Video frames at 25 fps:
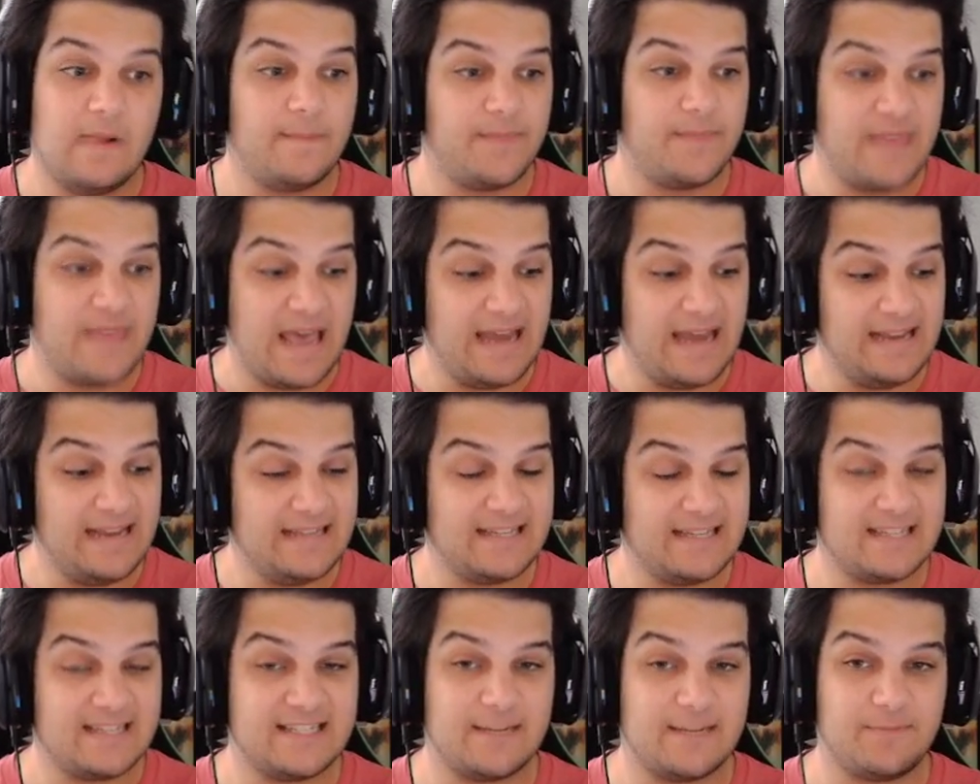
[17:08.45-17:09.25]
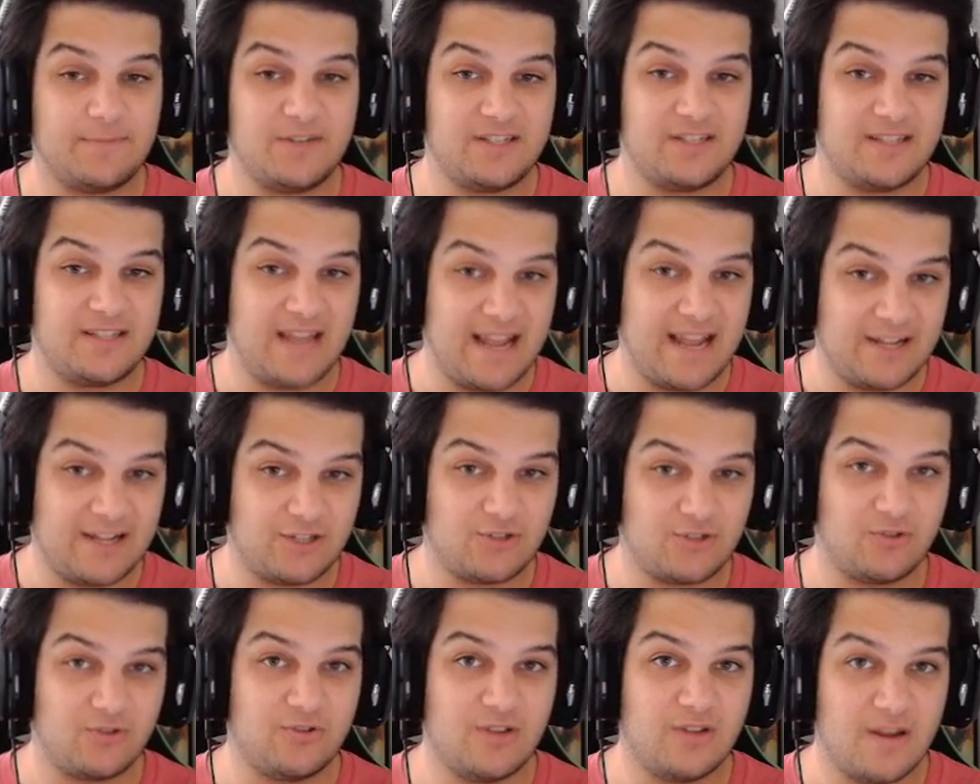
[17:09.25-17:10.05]
That is a
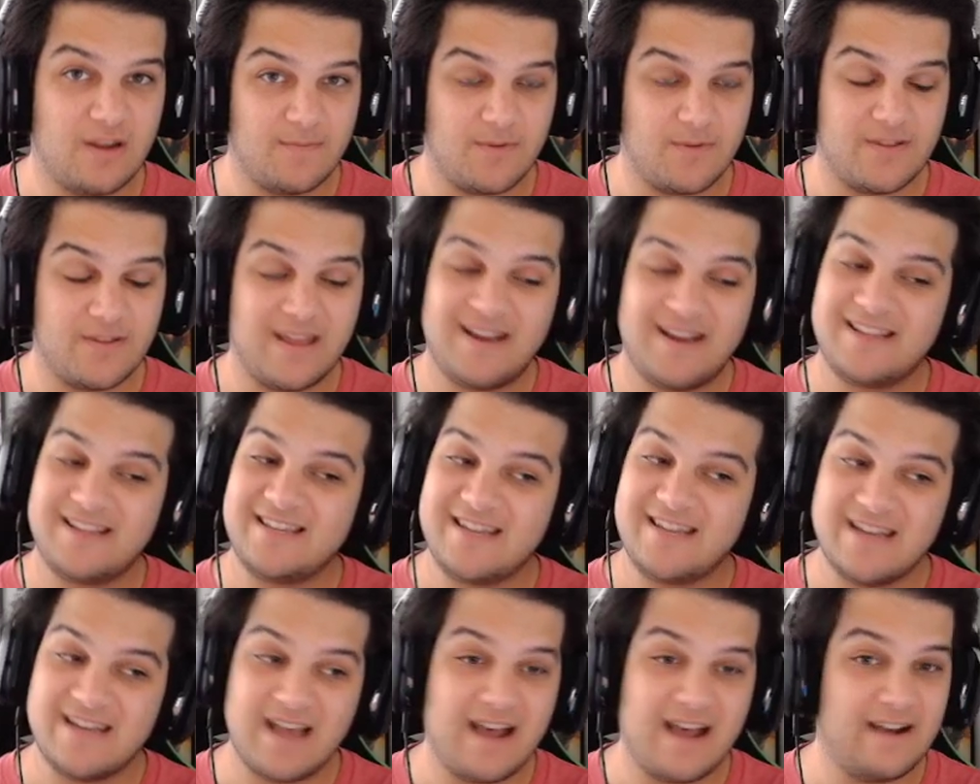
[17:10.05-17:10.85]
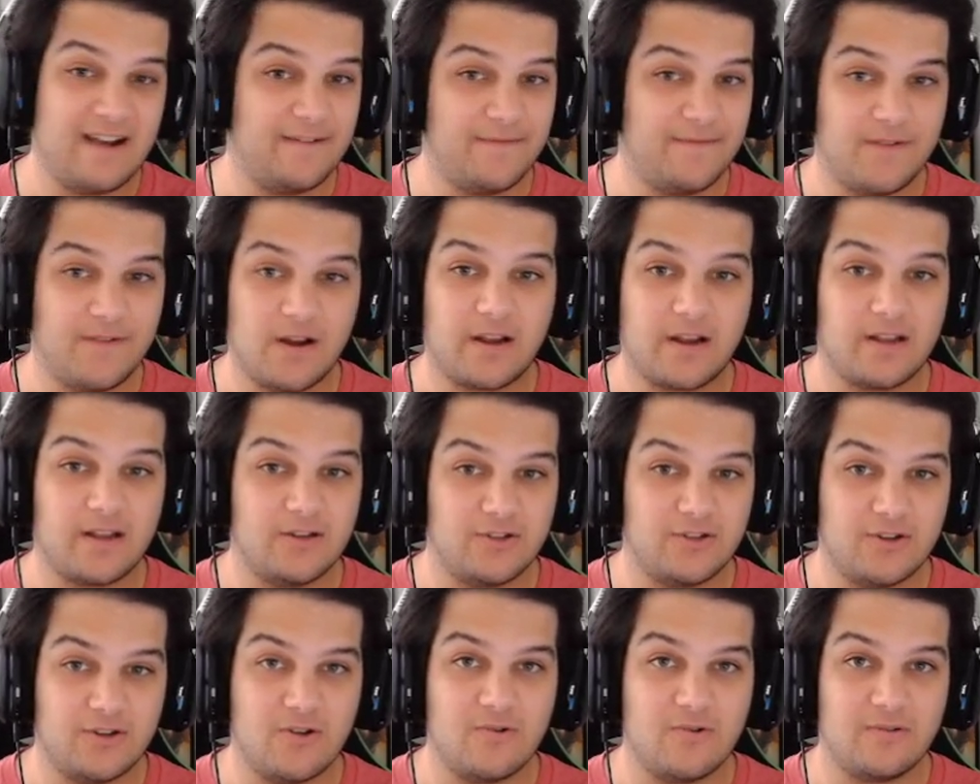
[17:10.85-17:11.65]
substantial number. That is not a
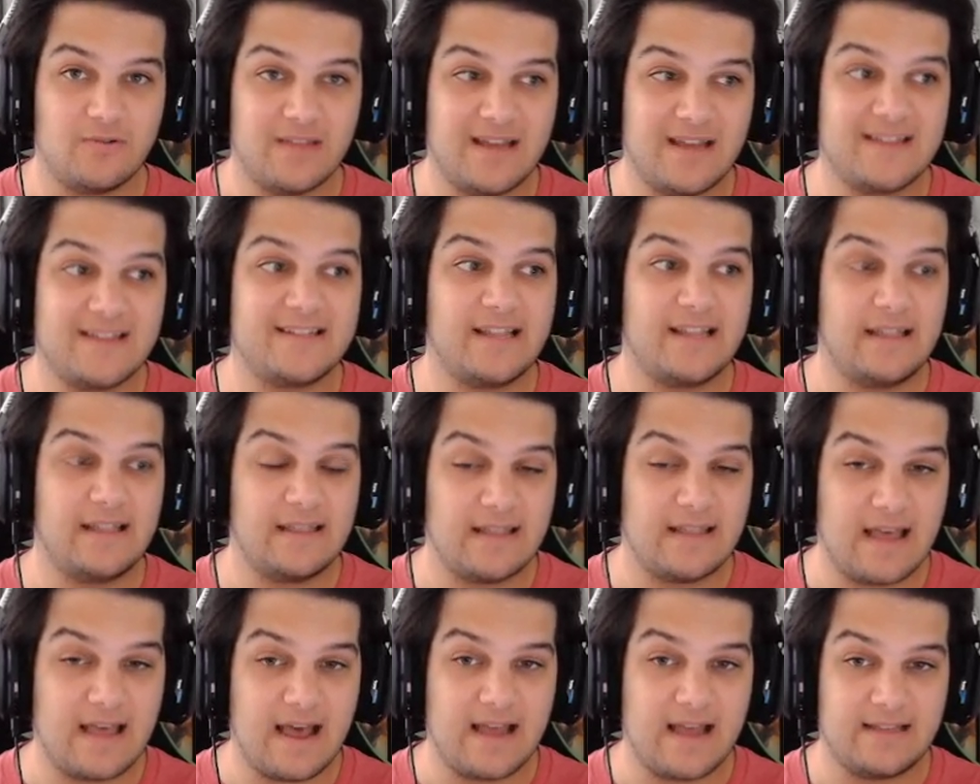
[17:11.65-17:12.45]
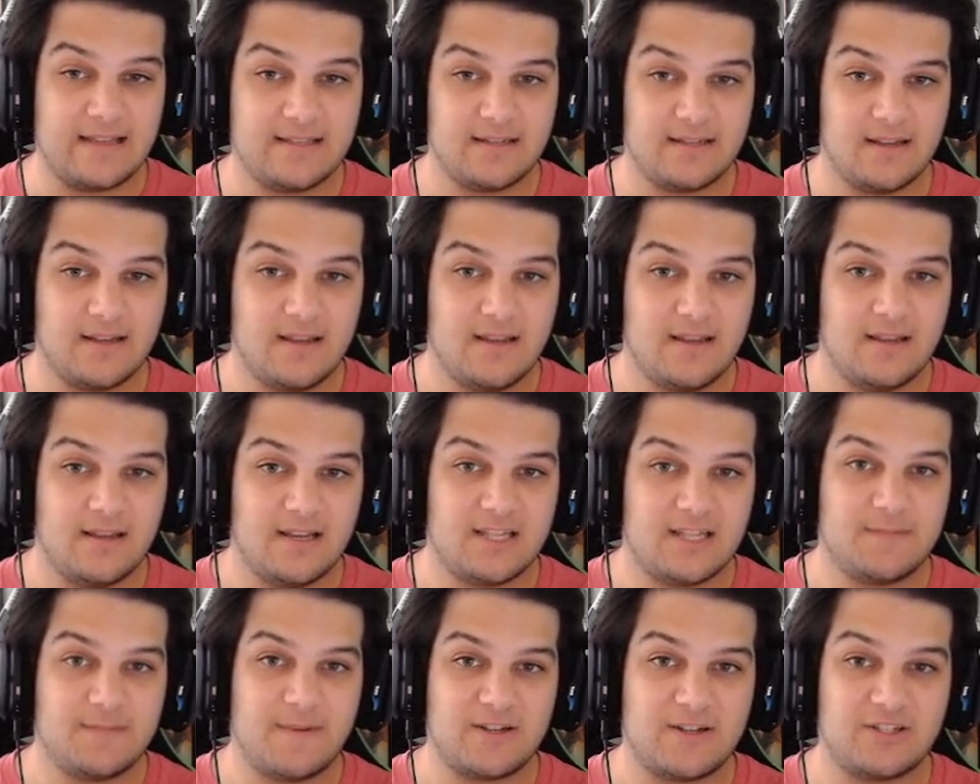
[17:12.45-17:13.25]
fucking joke. That is a lot.
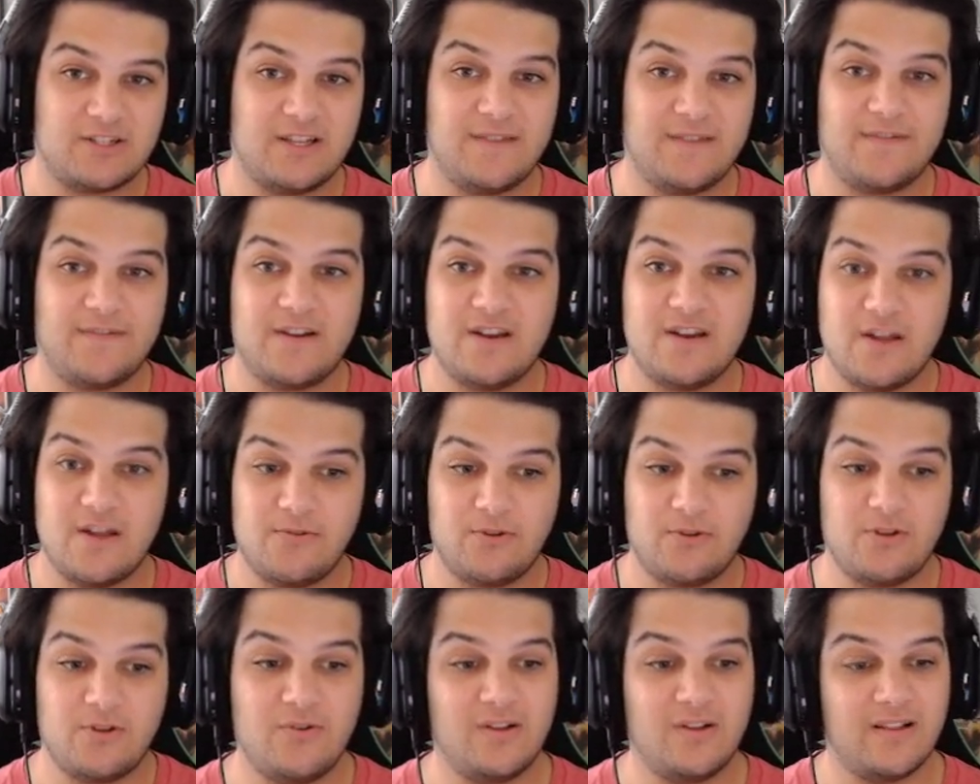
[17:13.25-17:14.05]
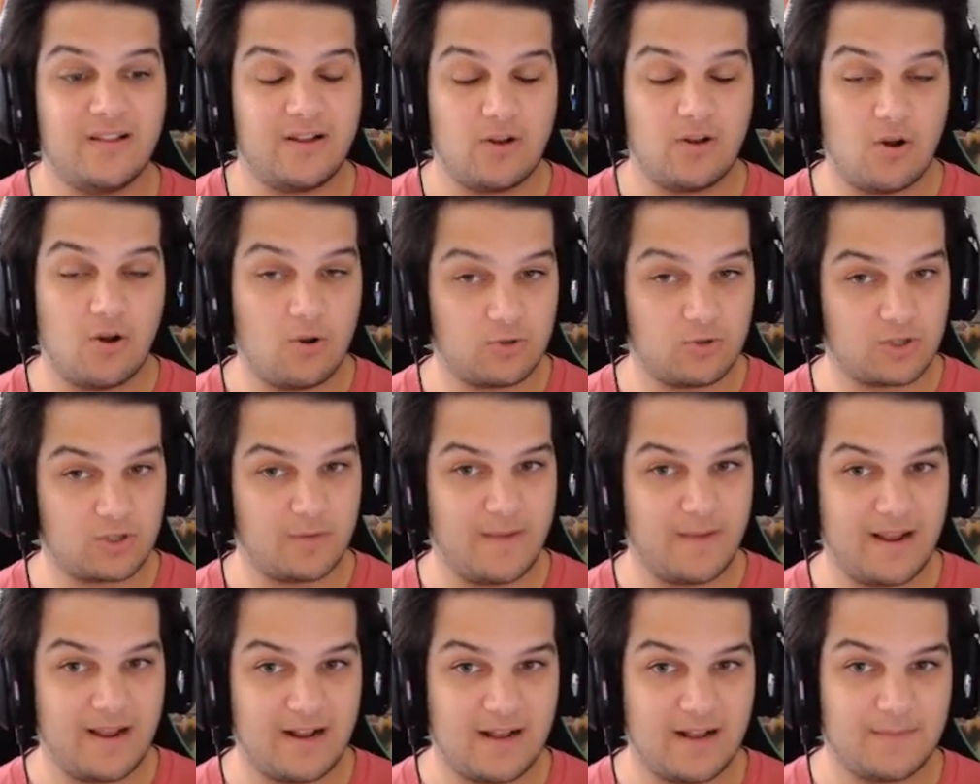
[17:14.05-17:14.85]
Especially if another unit like
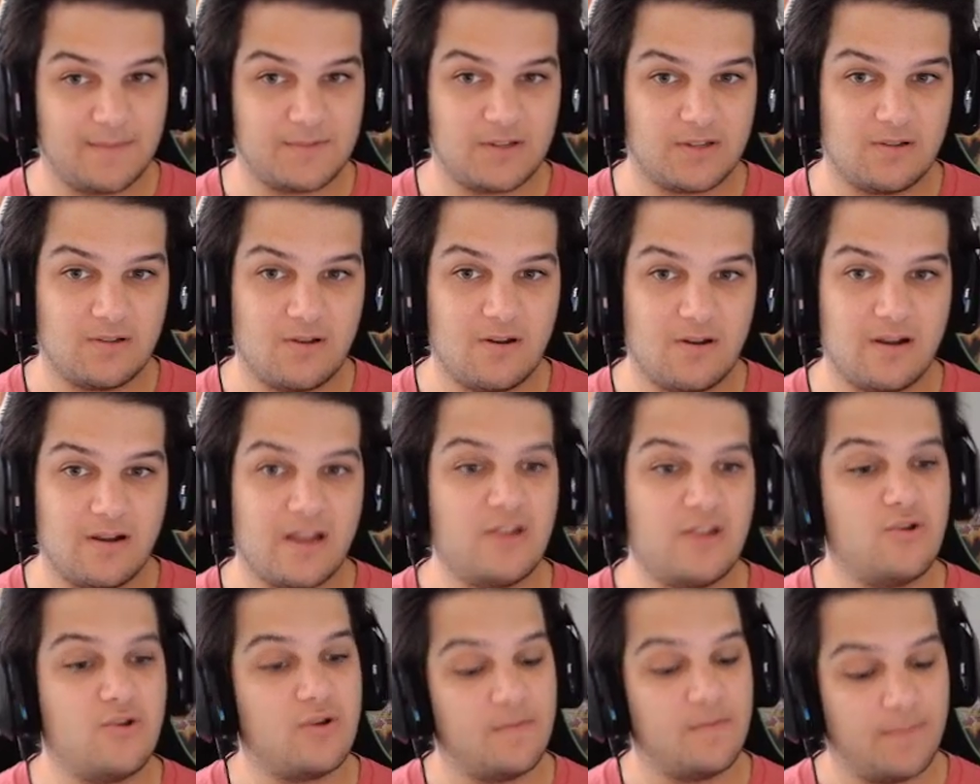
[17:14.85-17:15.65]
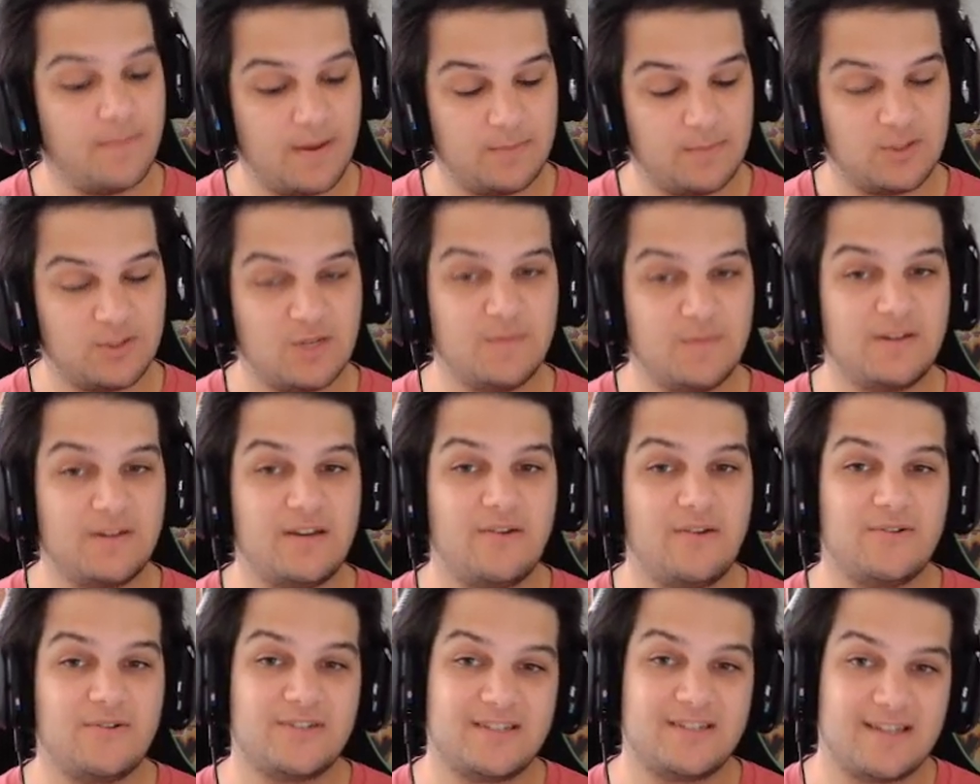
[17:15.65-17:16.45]
Ultraman comes along and you can pump G
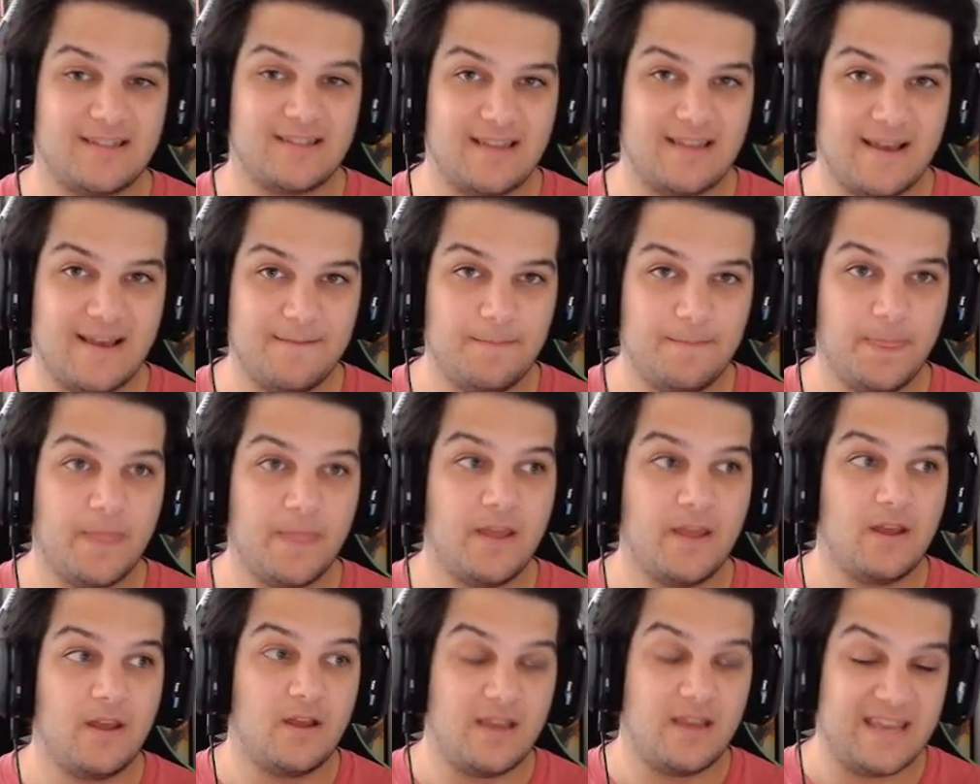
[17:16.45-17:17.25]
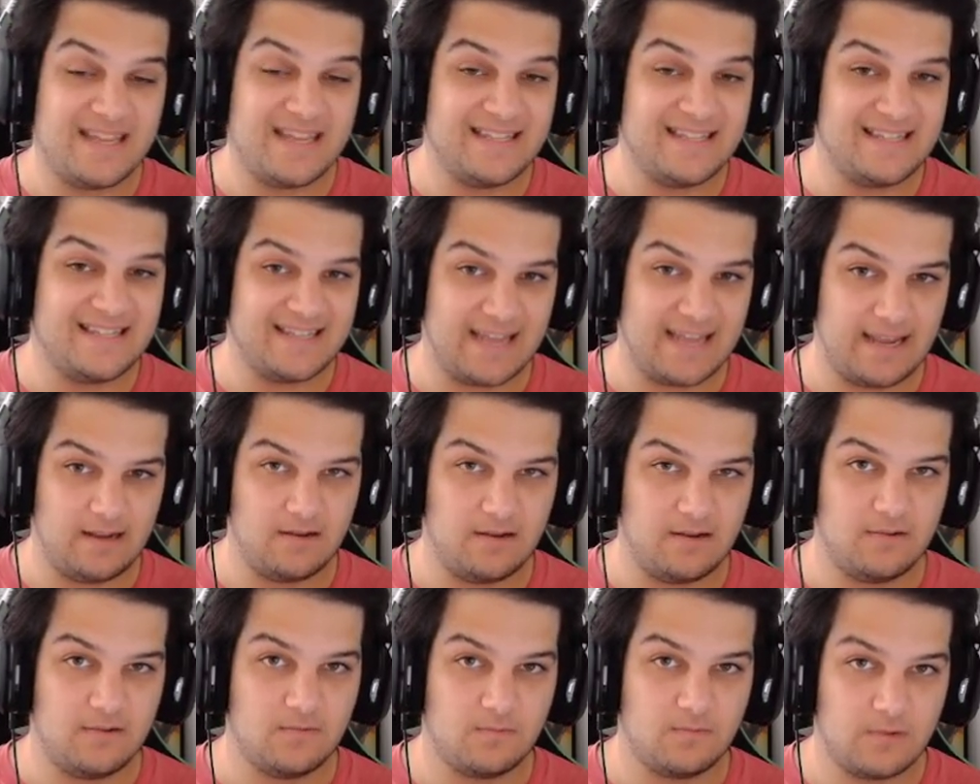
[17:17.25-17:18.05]
materials into them.
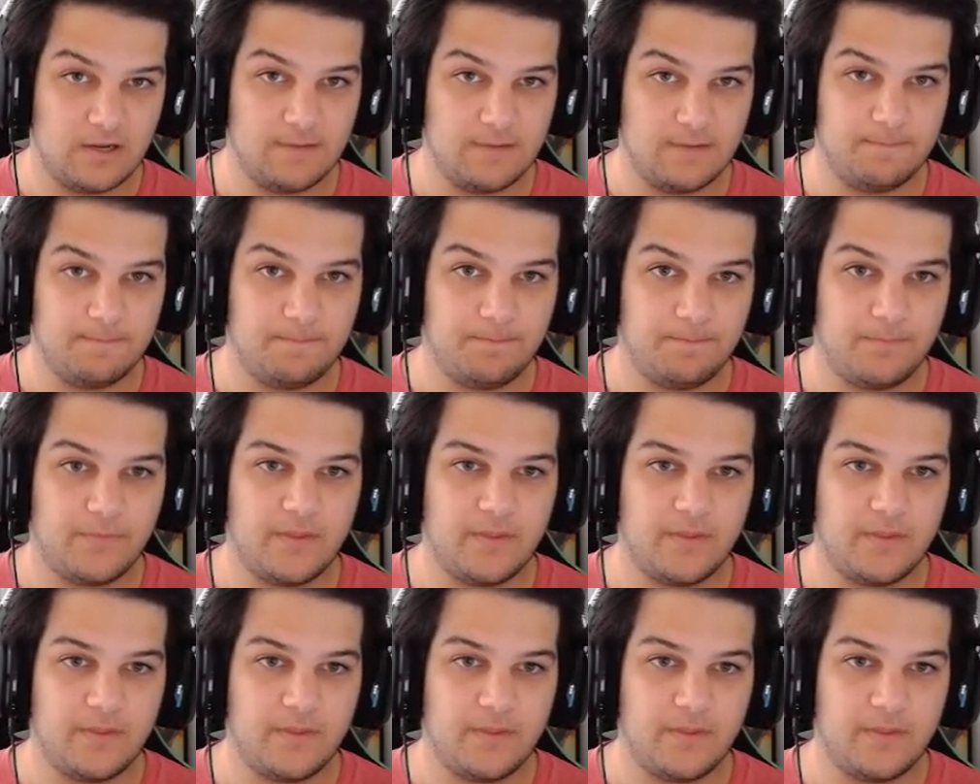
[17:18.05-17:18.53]
Insane, right?